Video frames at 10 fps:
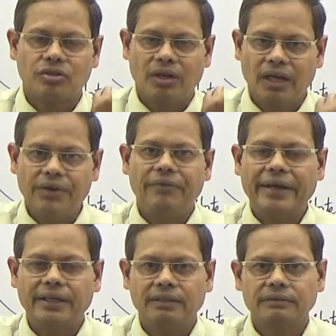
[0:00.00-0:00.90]

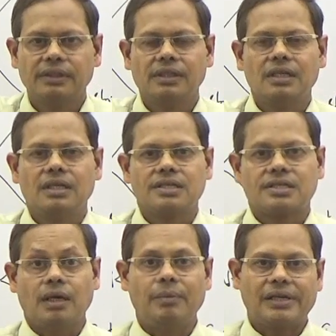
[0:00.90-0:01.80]
levied
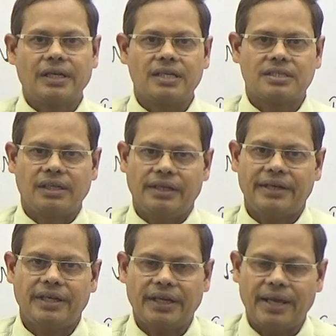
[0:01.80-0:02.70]
simultaneously
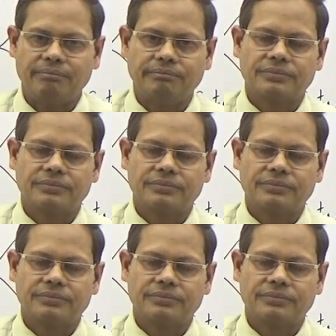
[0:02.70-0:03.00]
at a time,